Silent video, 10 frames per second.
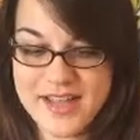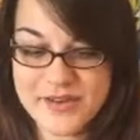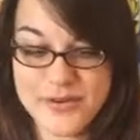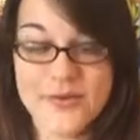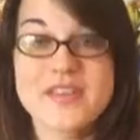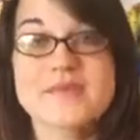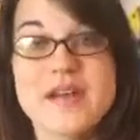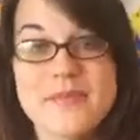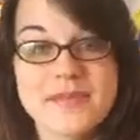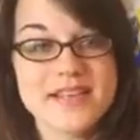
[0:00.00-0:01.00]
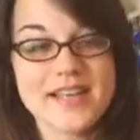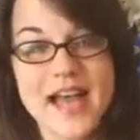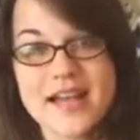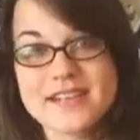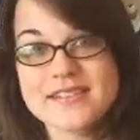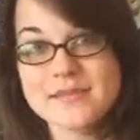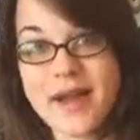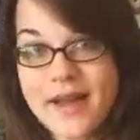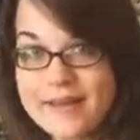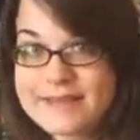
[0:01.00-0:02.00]
I don't know, this might be added to
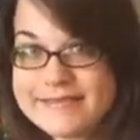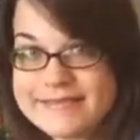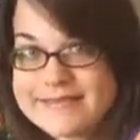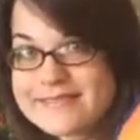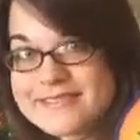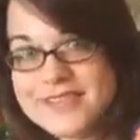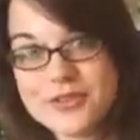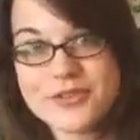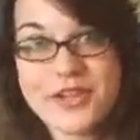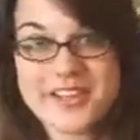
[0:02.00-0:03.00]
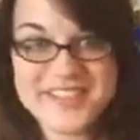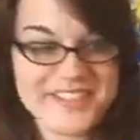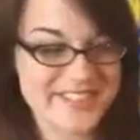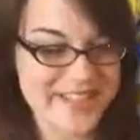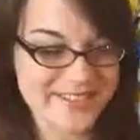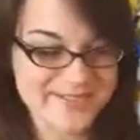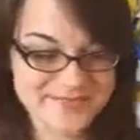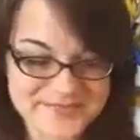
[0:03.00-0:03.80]
my little luggage set.